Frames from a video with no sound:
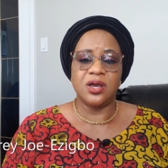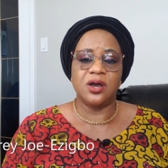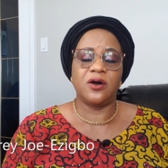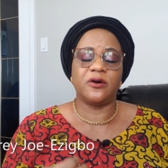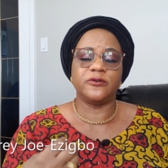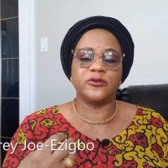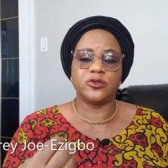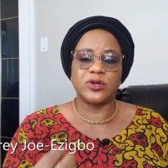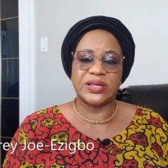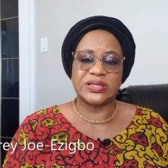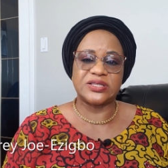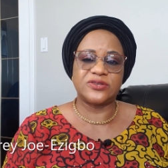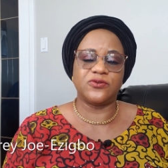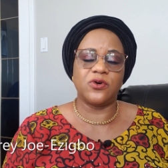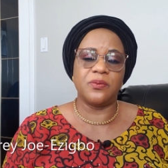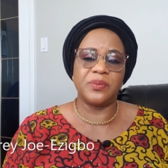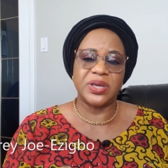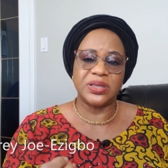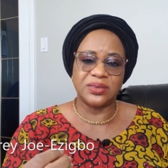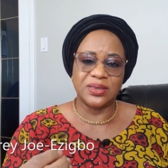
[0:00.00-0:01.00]
of
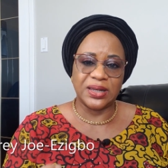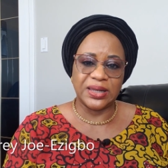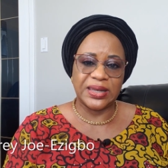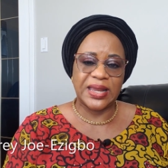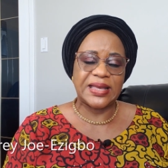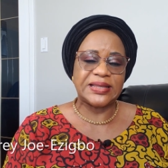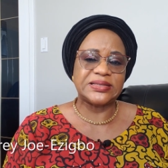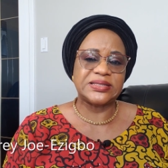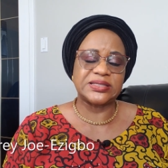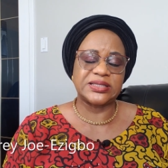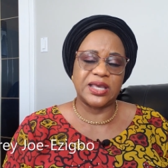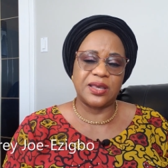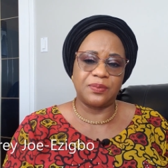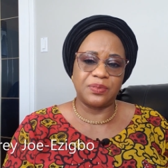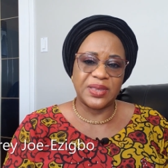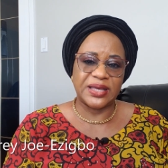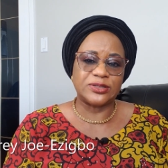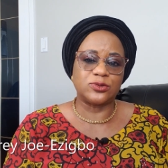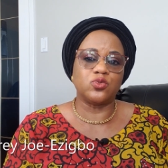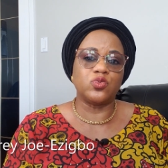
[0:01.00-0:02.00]
transforming the
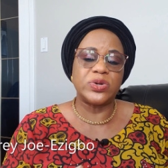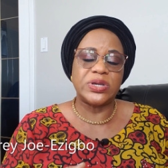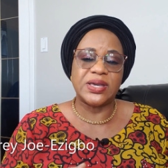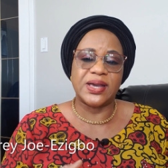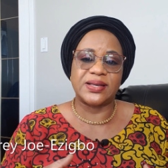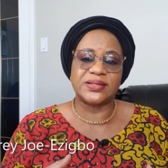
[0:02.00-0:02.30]
landscape that we